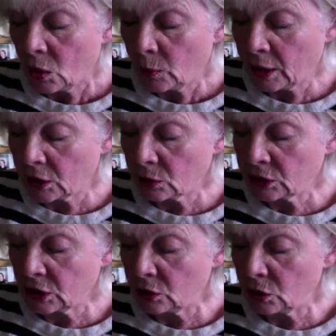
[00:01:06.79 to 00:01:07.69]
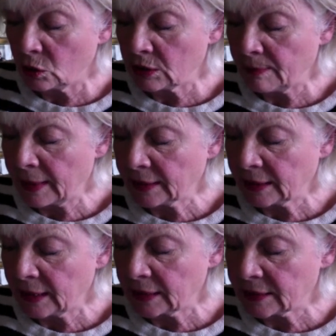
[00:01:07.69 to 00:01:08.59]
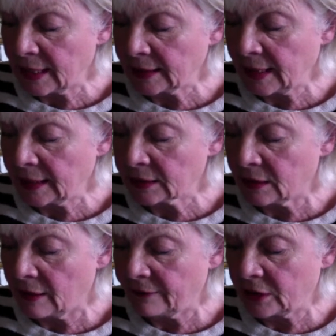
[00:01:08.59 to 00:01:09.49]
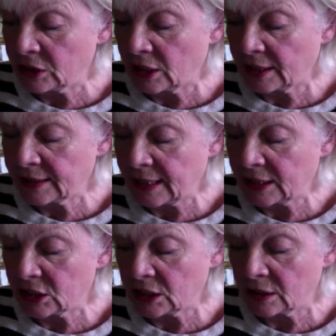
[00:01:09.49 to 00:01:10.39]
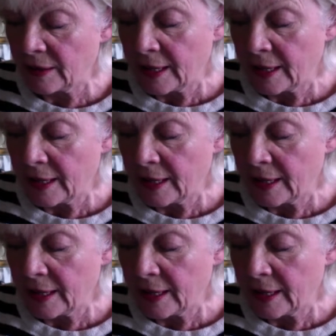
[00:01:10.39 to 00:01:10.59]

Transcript: We can also use mental techniques like visualization